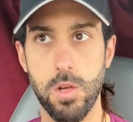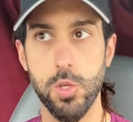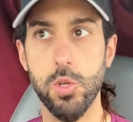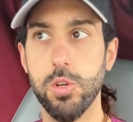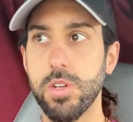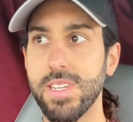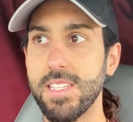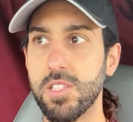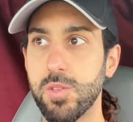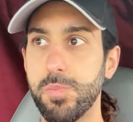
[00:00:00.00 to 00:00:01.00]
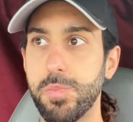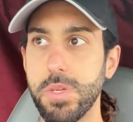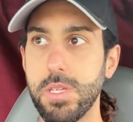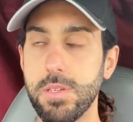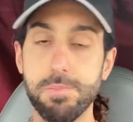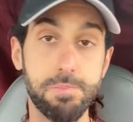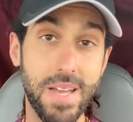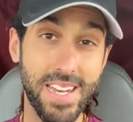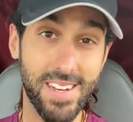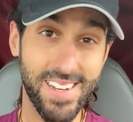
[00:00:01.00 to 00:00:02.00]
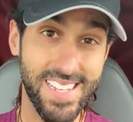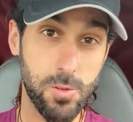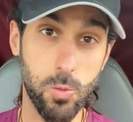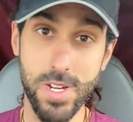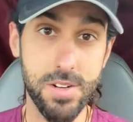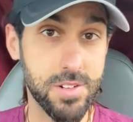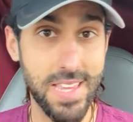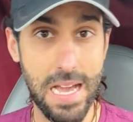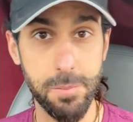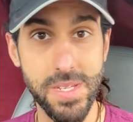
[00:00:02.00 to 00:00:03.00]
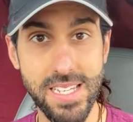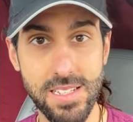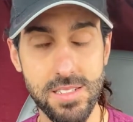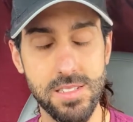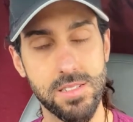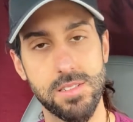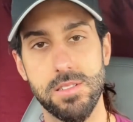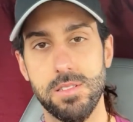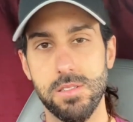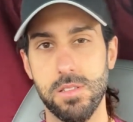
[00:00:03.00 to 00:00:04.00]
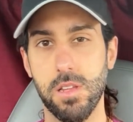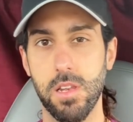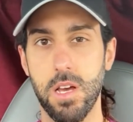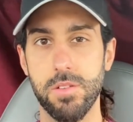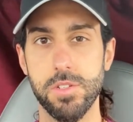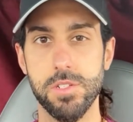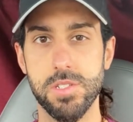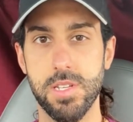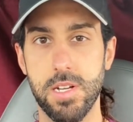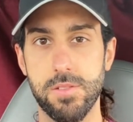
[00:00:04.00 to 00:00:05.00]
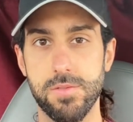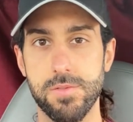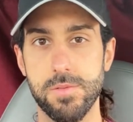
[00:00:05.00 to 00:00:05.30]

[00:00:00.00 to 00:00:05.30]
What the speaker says: You don't need to be manly, whatever that means, to love yourself.